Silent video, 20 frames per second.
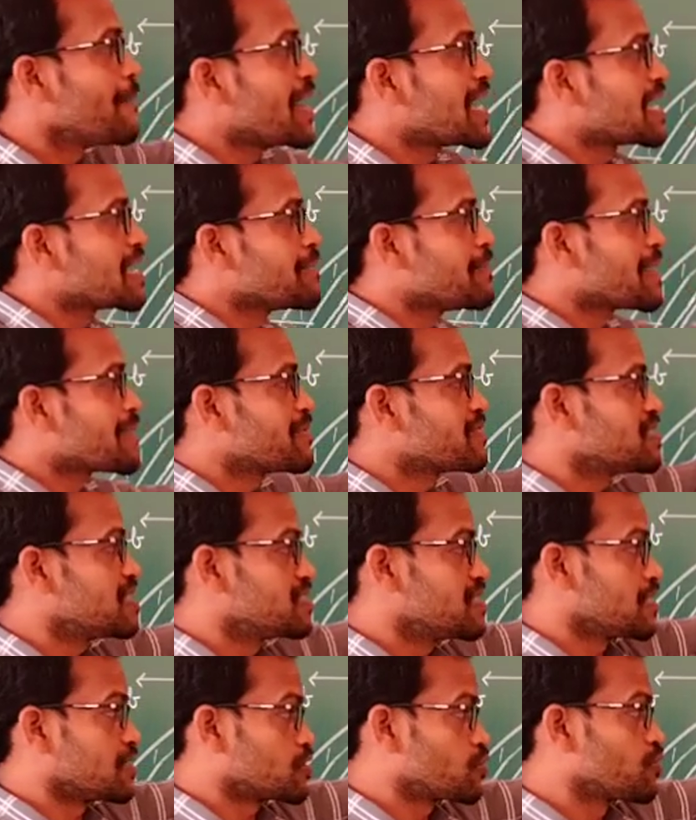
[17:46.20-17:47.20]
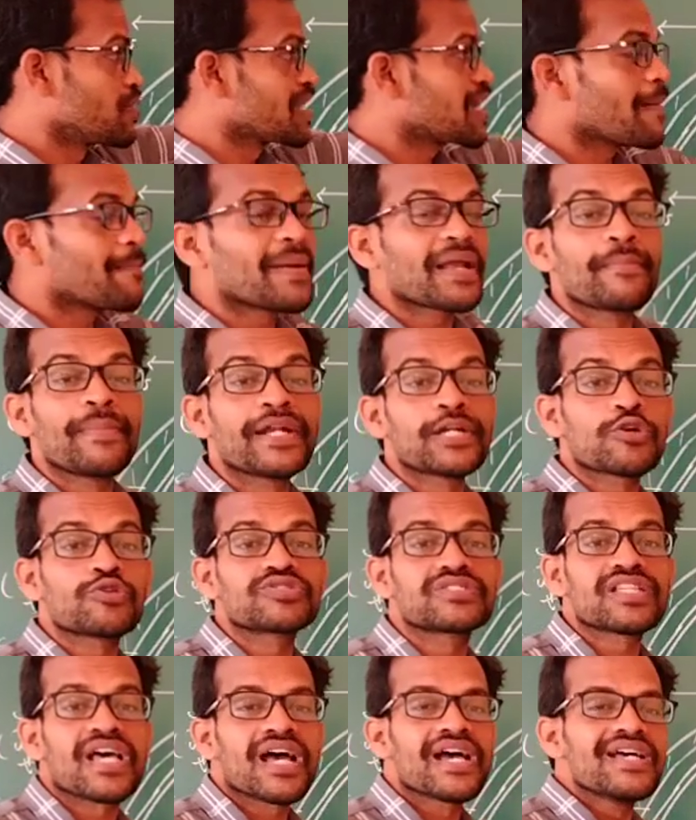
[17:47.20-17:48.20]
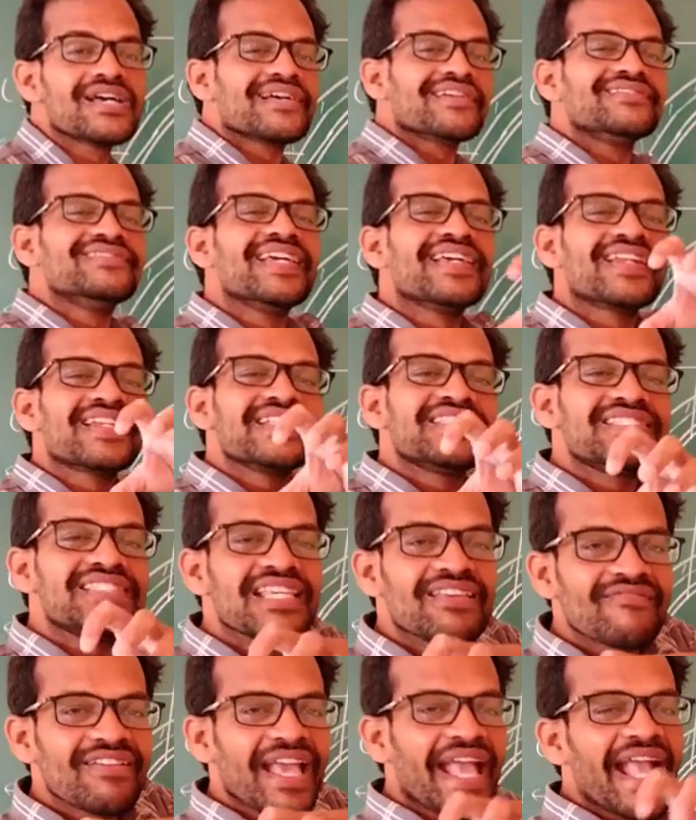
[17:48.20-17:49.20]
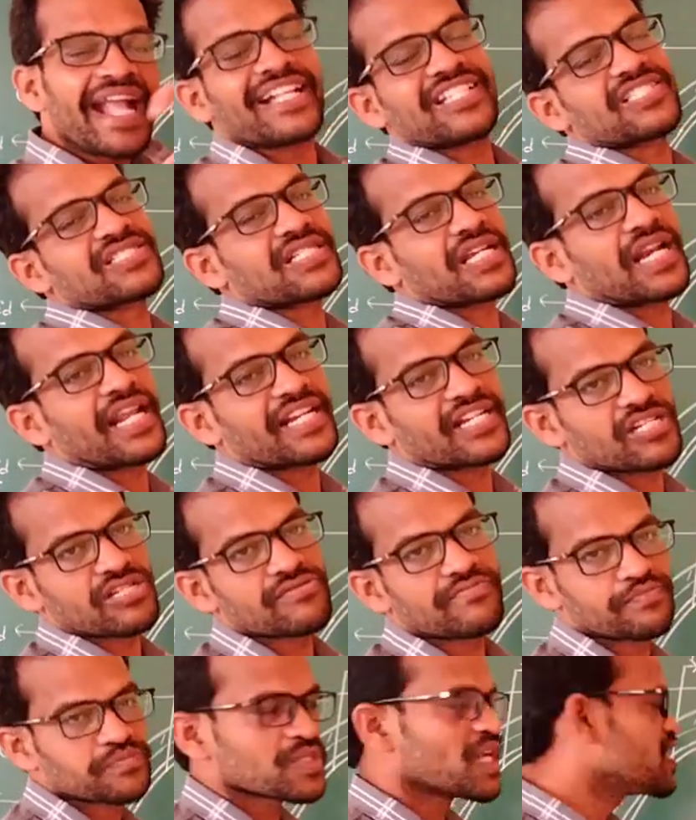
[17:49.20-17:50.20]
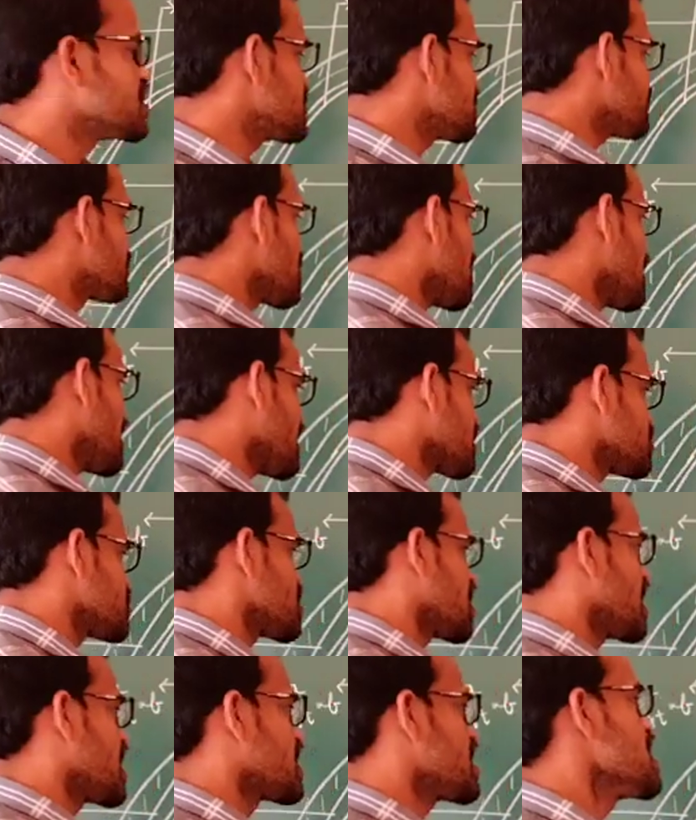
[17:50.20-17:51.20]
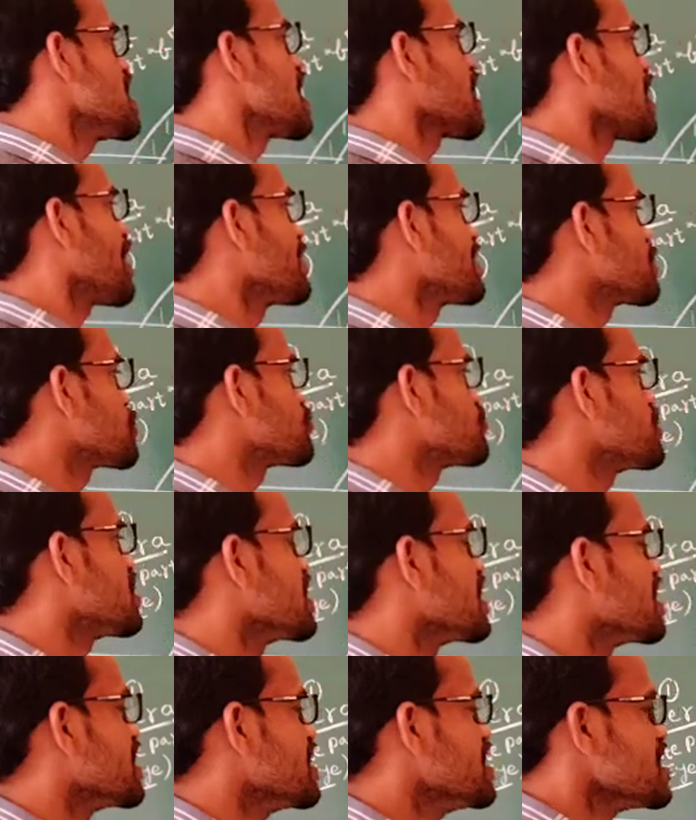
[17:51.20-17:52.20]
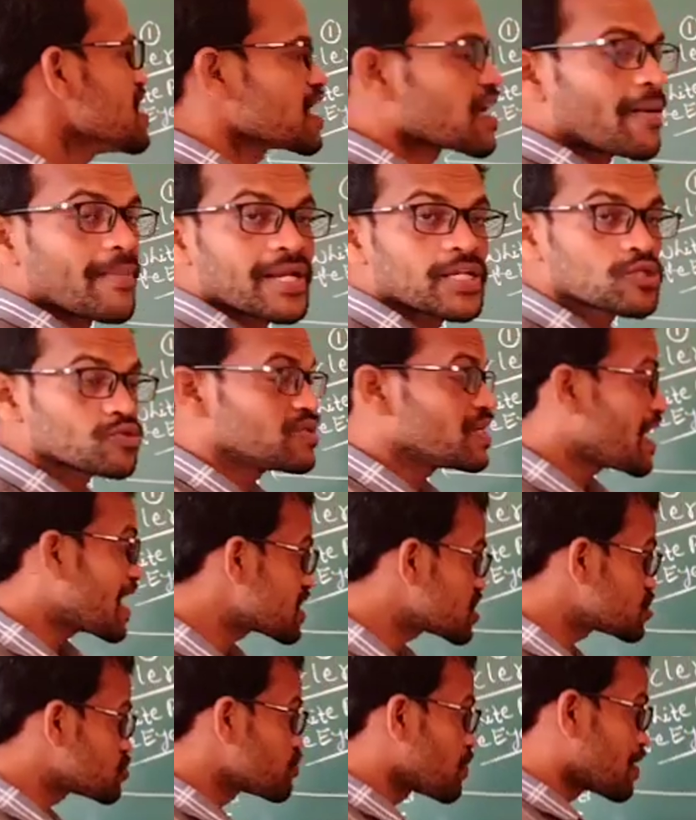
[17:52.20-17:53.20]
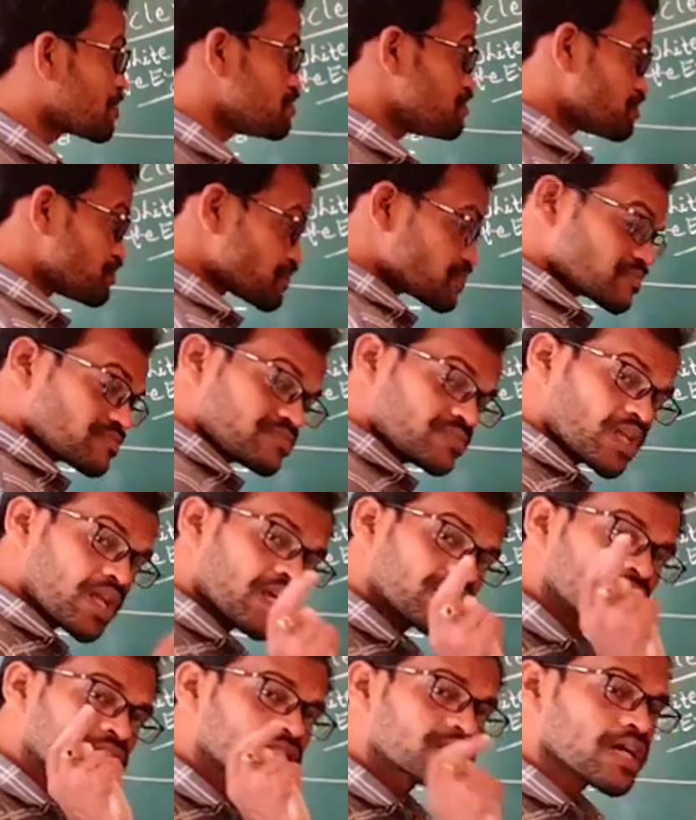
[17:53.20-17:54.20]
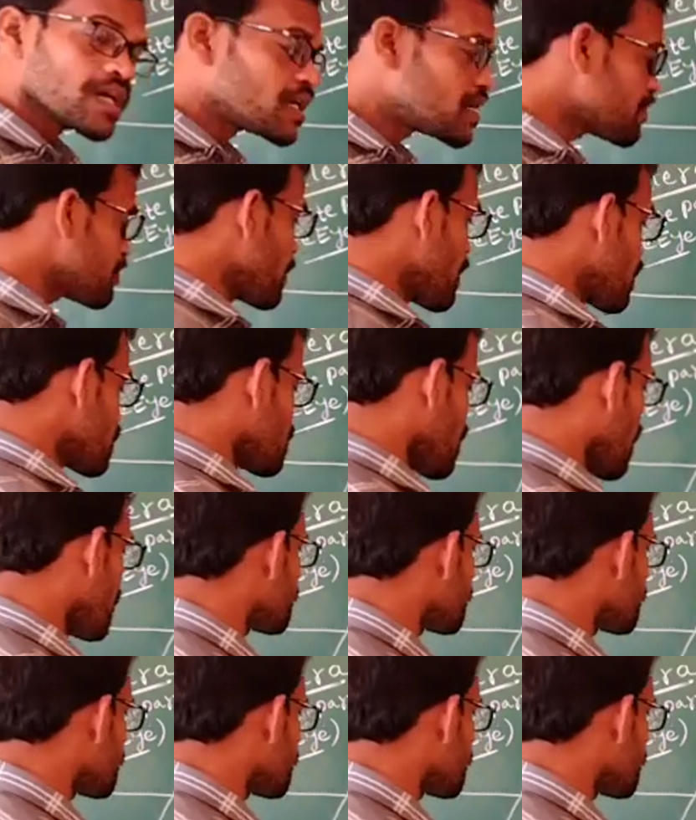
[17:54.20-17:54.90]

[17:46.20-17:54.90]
melanin pigmentosa, tunica pigmentosa? They receive extra light. They receive the extra light. Coming to the next one, the third part